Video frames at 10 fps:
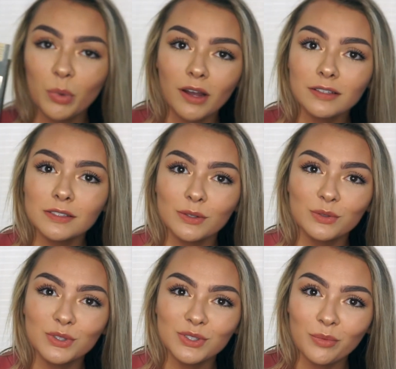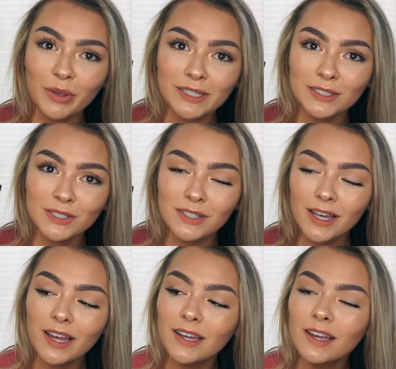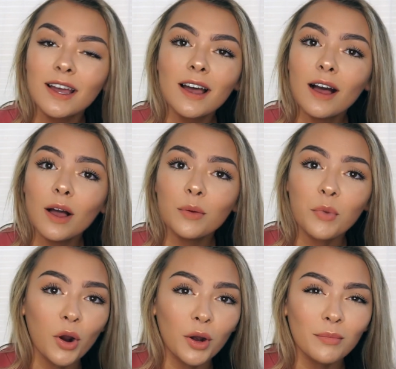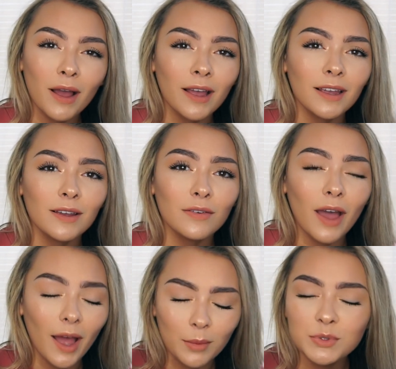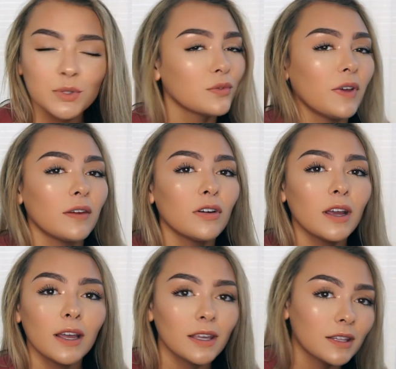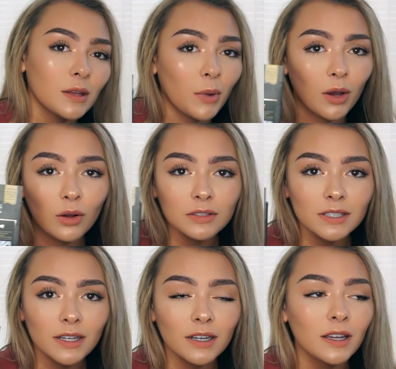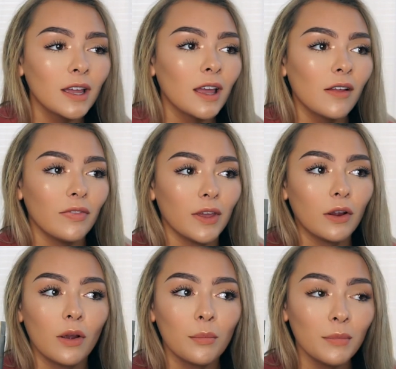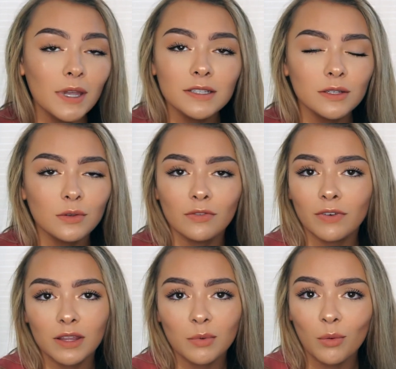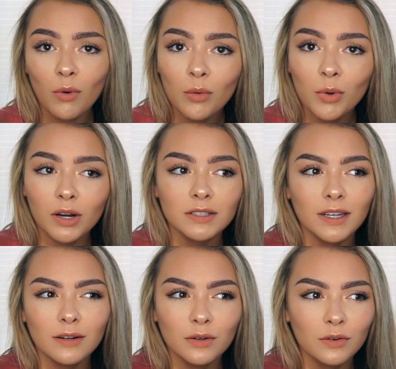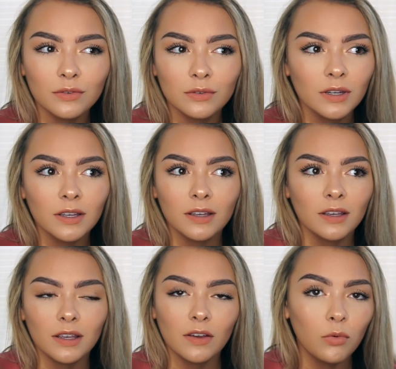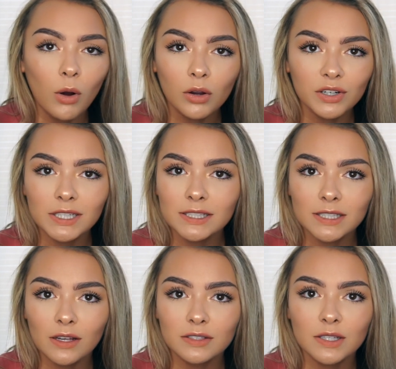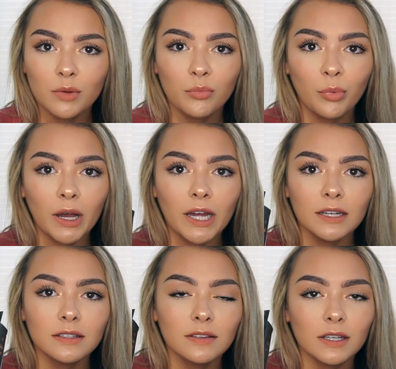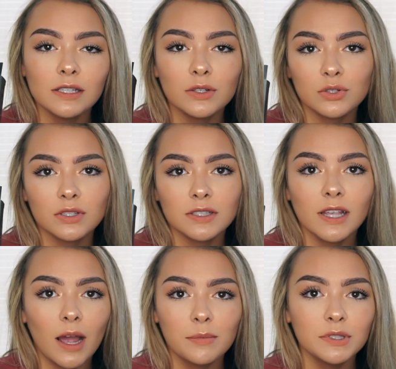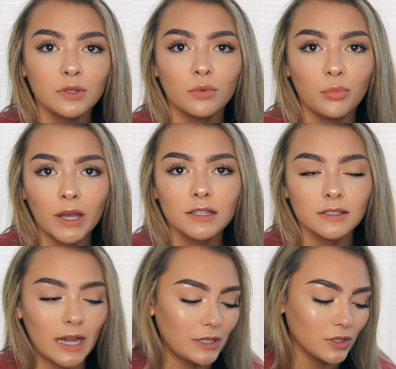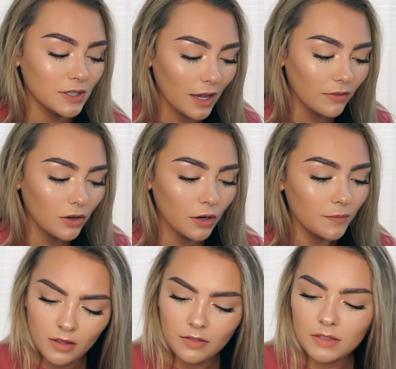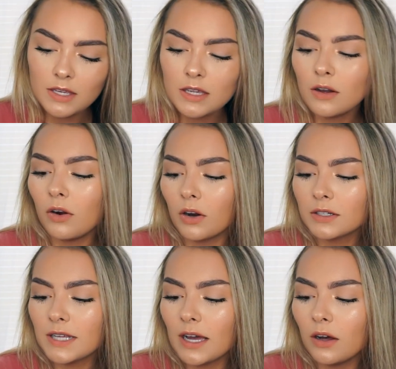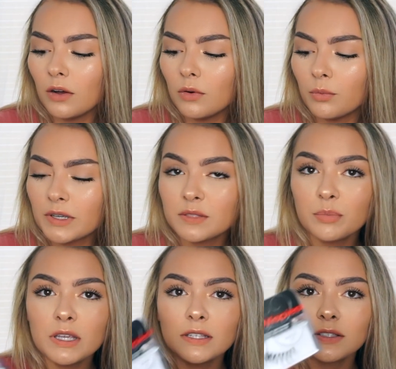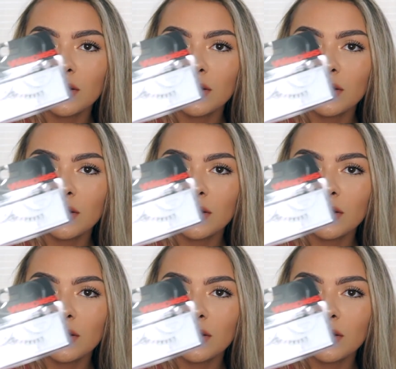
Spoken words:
box, so just don't pay attention to that, are my absolute favorite. I get them at Ulta. They're amazing. You can find them at Walmart. I don't know if Walgreens sells them, but these are just the absolute best lashes ever. The Ardell Wispies,